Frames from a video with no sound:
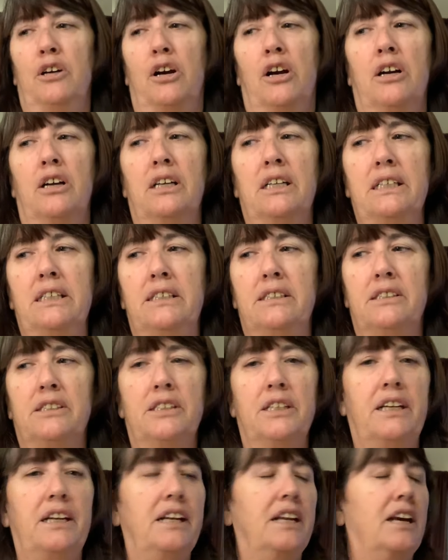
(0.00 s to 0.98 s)
Harley is
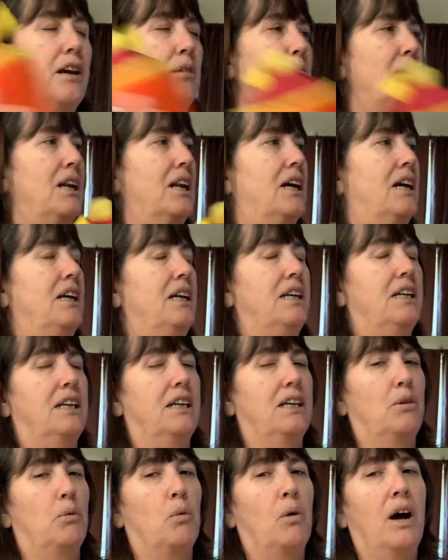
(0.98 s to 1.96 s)
looking at me like,
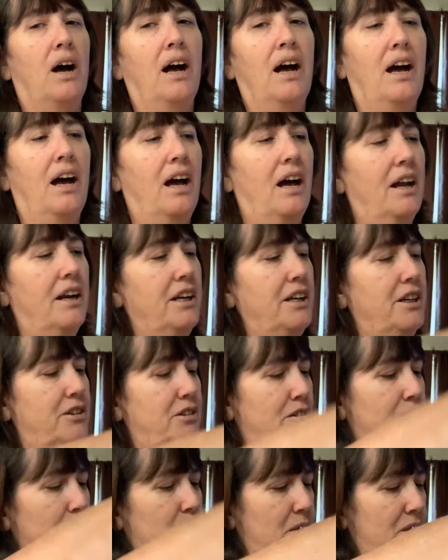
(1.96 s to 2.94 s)
what are you
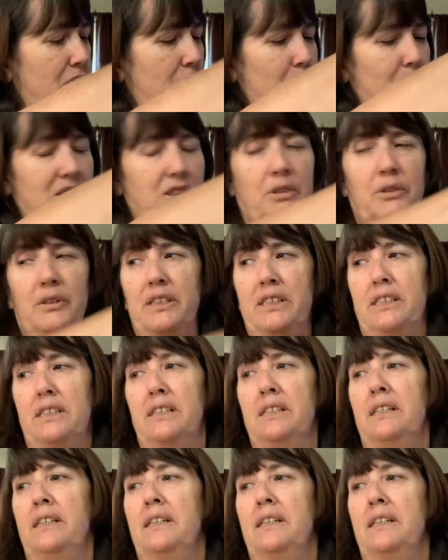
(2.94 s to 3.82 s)
doing with all my toys?